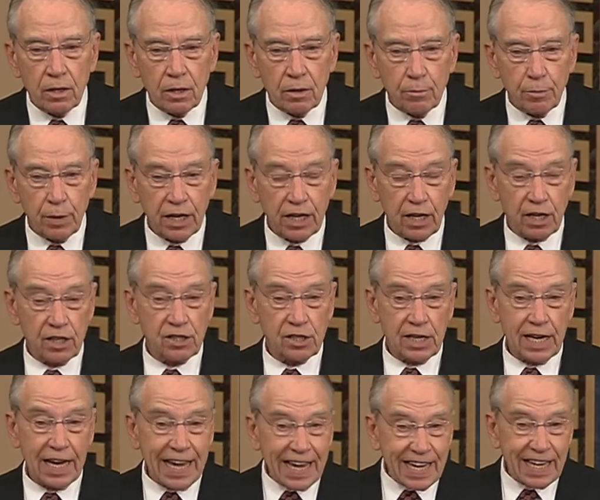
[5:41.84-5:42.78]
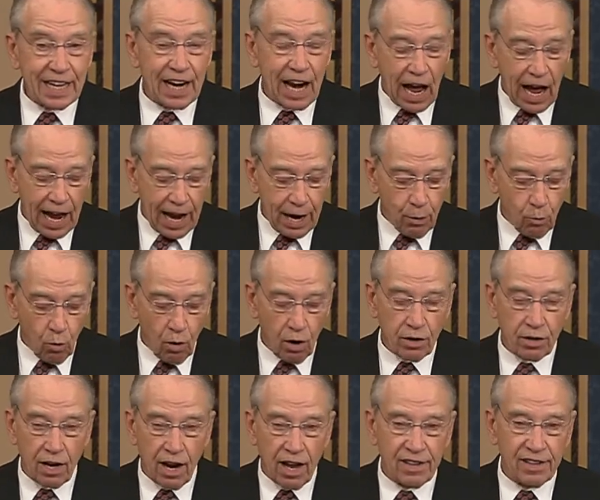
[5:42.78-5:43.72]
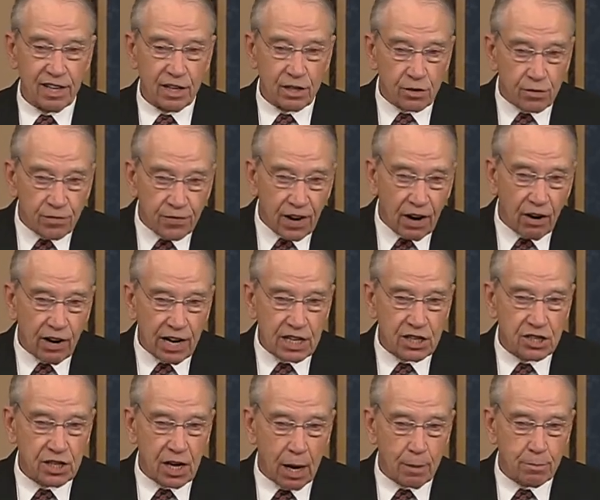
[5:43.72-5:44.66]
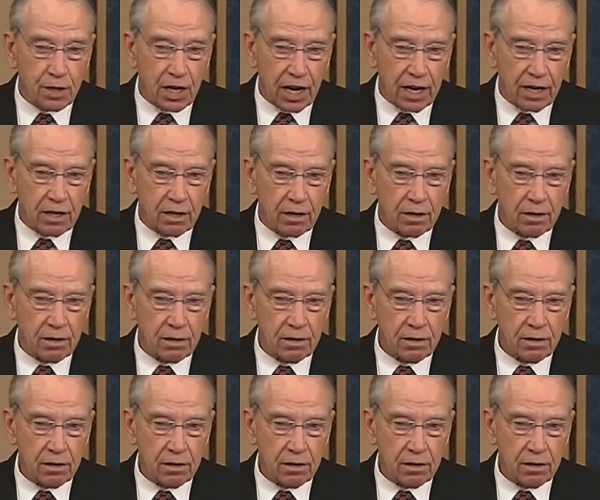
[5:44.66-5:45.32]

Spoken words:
because he and I worked on this very subject